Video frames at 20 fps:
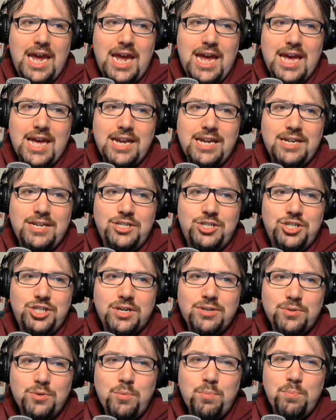and
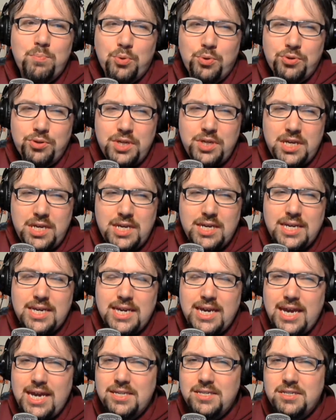general bullying
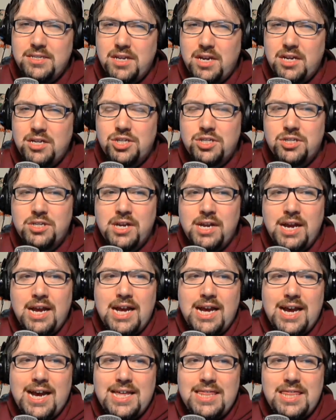and such.
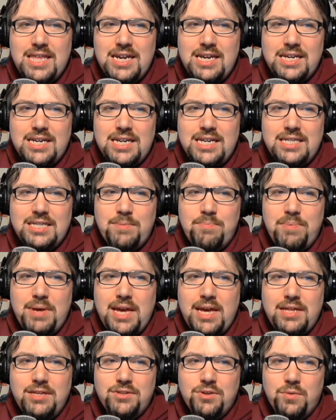I think it
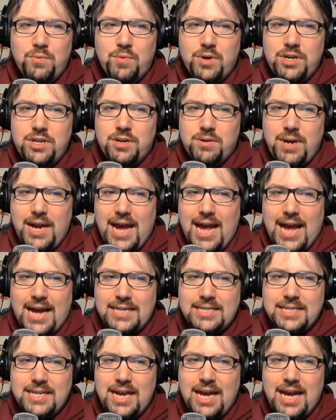depends on where you're
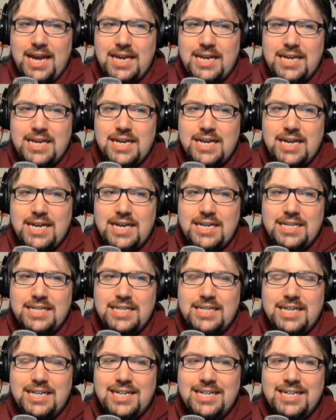at. I, uh,